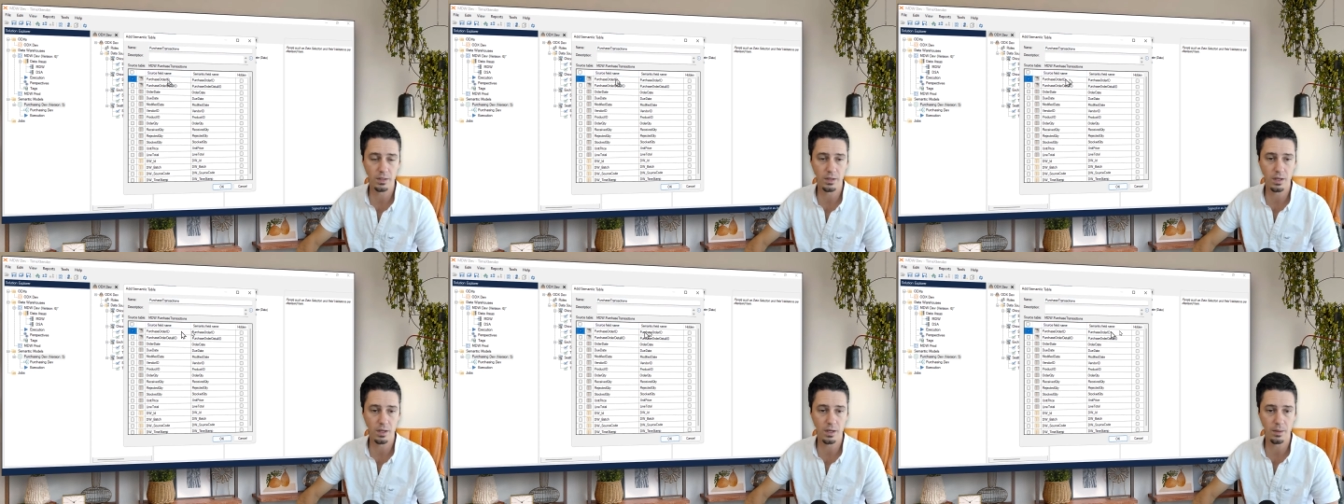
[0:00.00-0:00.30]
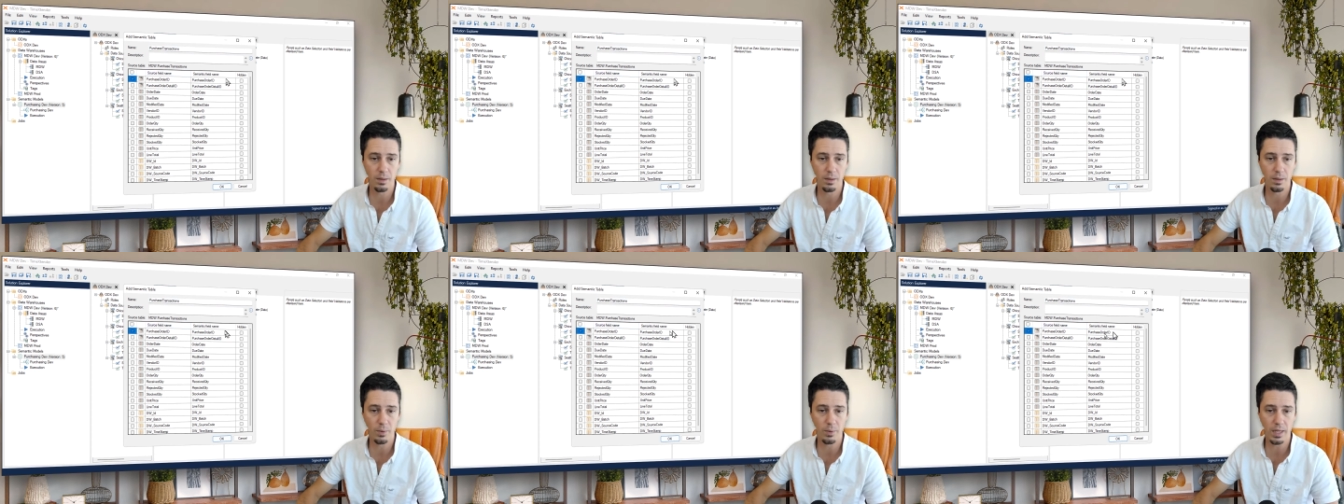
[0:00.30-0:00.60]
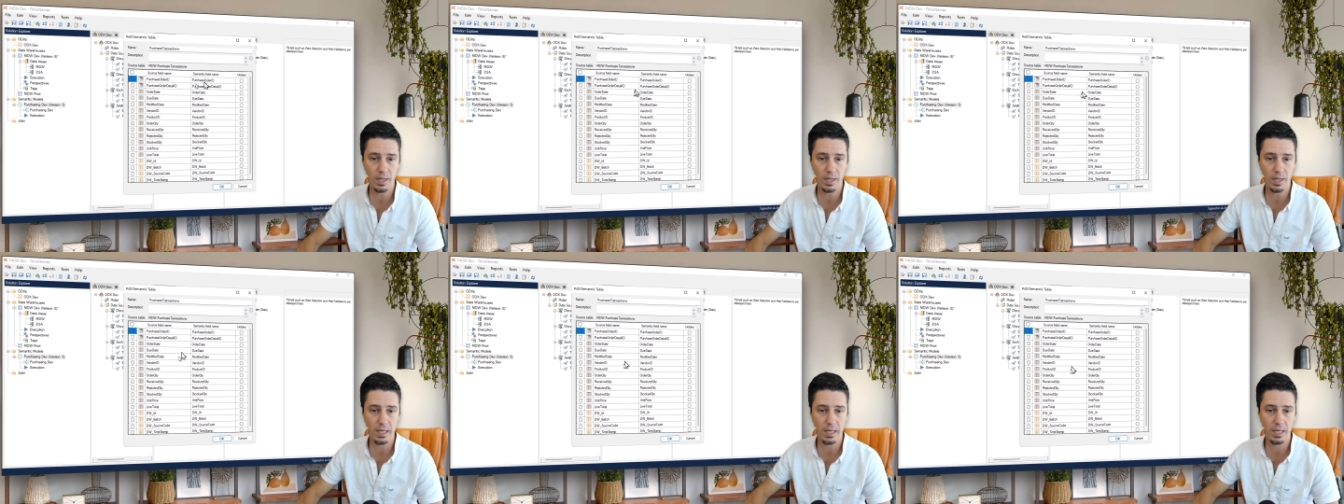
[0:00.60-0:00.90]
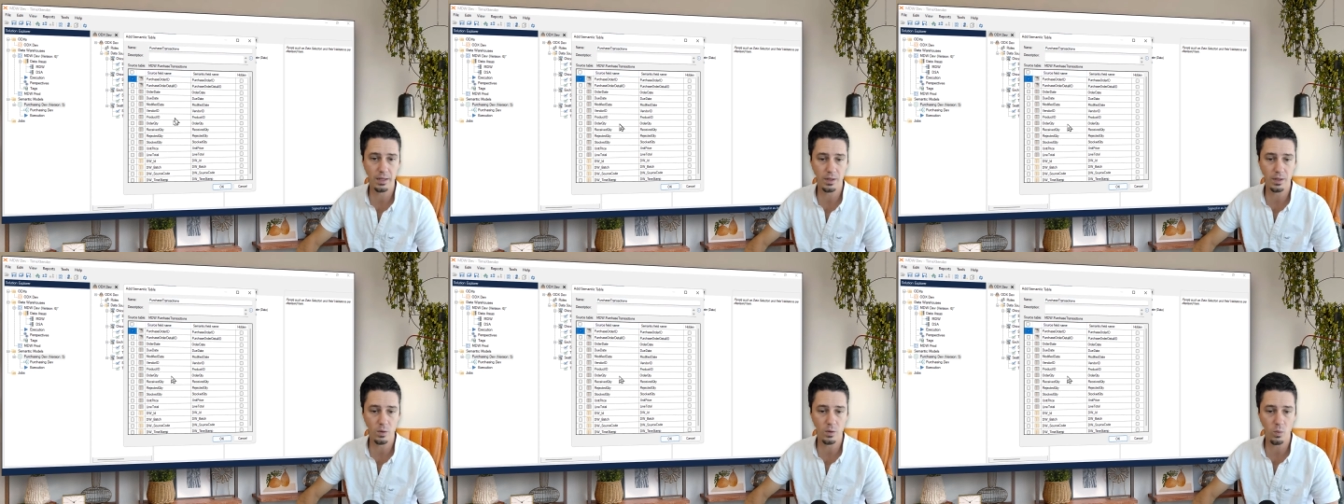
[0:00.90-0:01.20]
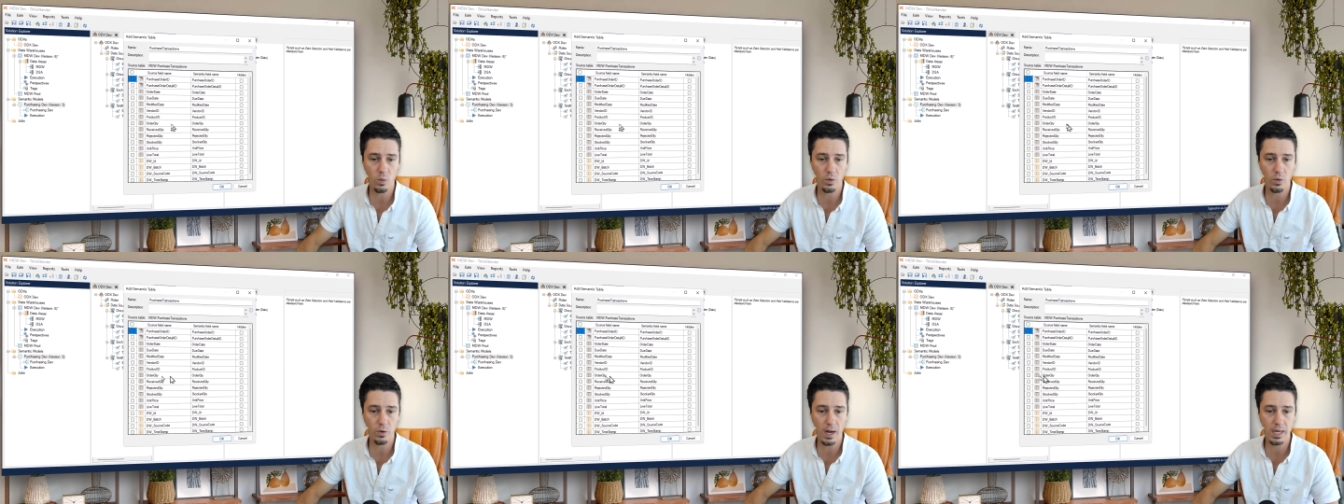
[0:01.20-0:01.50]
to bring in, the
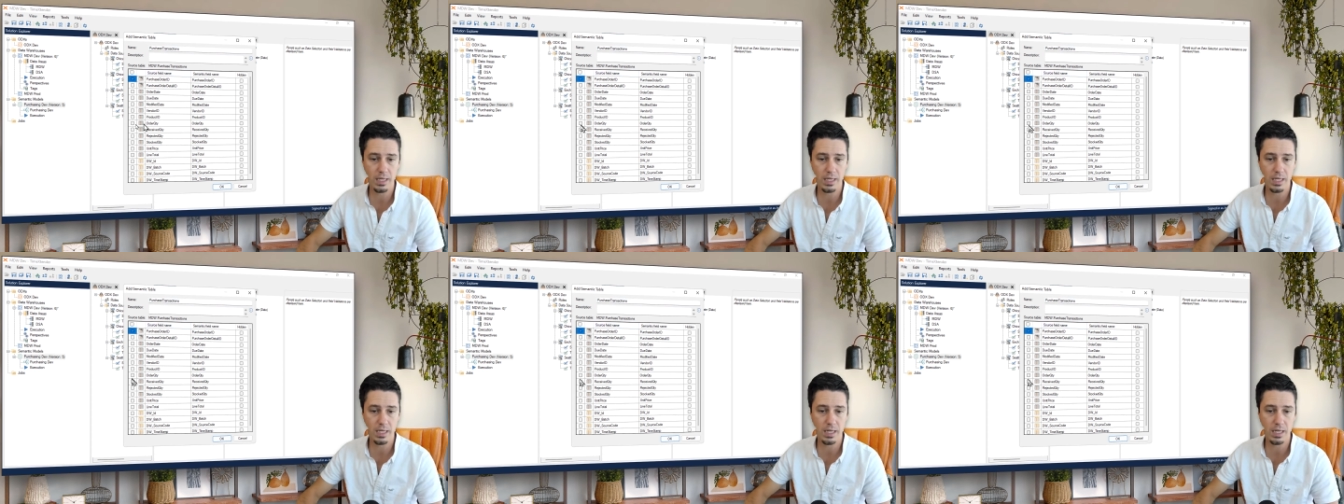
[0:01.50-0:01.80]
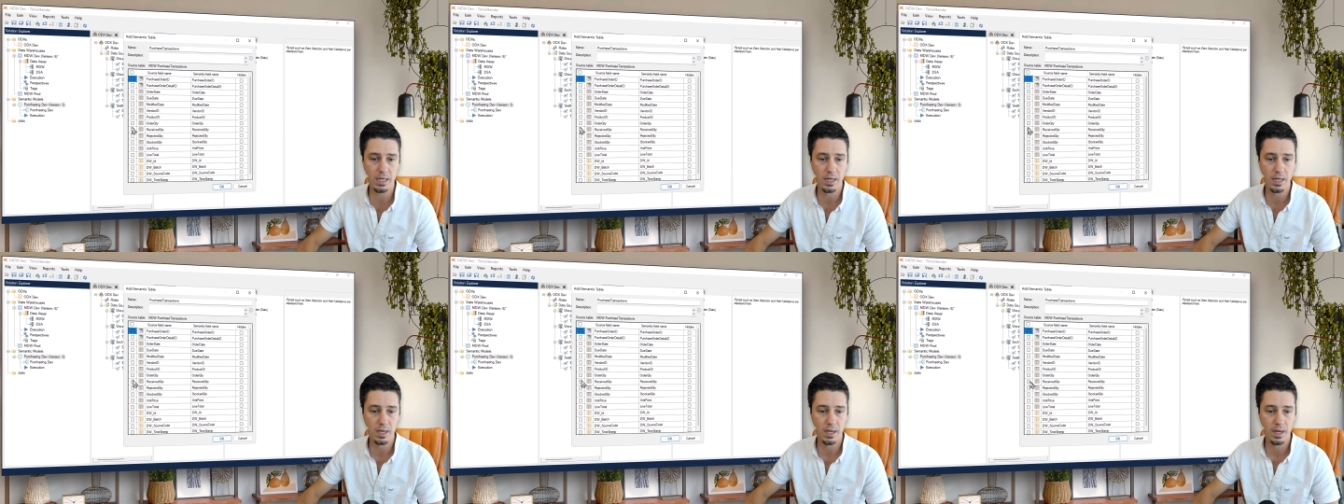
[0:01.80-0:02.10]
order ID,